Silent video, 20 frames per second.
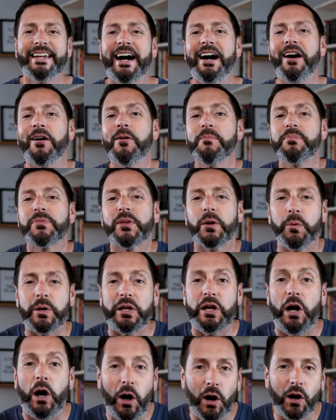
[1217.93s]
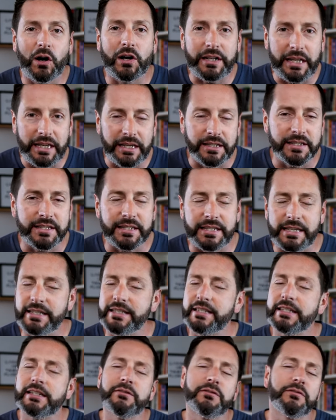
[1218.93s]
now, we are in
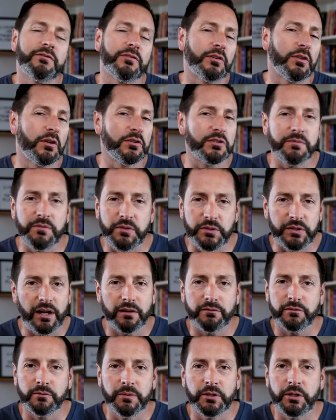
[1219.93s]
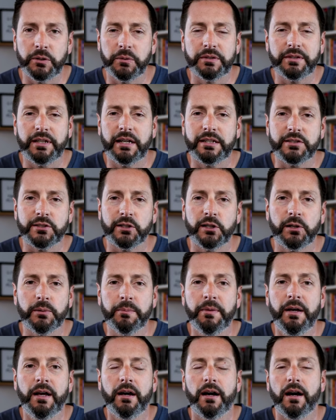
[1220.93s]
season, for those of you not familiar with that
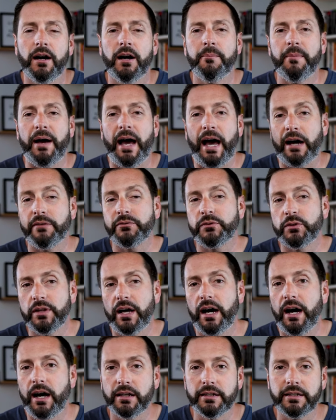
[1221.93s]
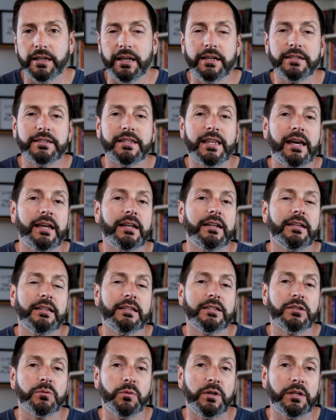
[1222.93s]
term. Um, after the holidays, that
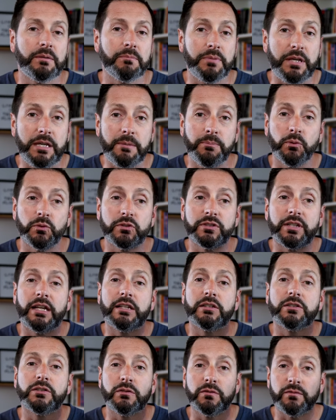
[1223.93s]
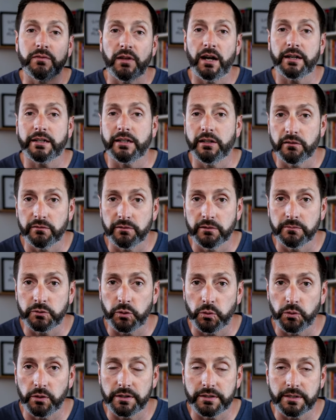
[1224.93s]
is when people tend to flock here from
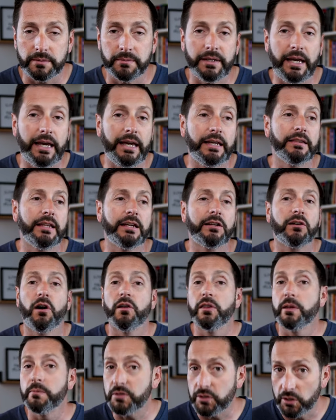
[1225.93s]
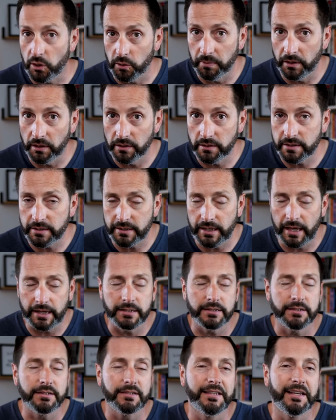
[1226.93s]
tourism, and they call them snowbirds. That
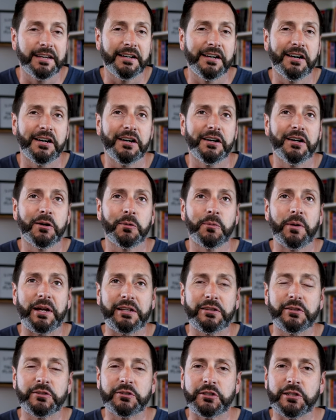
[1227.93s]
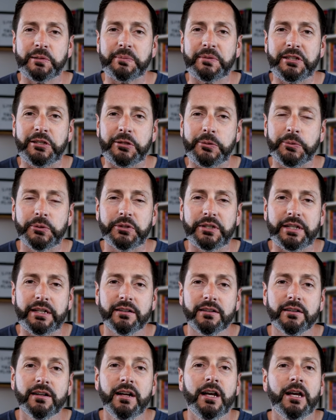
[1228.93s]
is the, uh, a regular term that you will
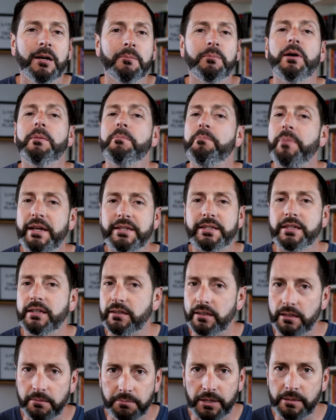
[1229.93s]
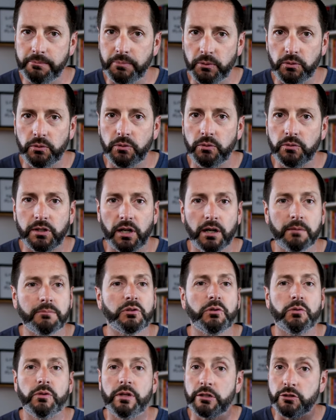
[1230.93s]
hear. But basically, people who come
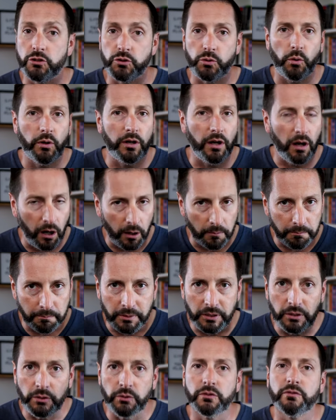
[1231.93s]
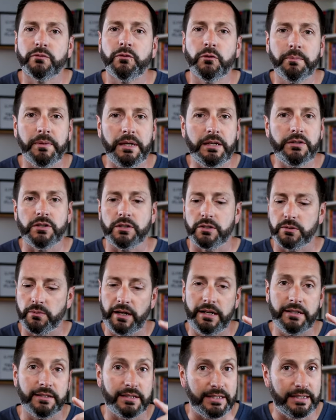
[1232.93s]
to enjoy our beautiful beaches,
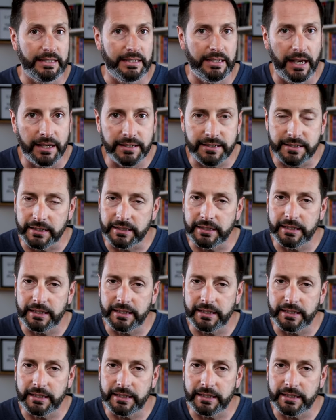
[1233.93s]
right? Siesta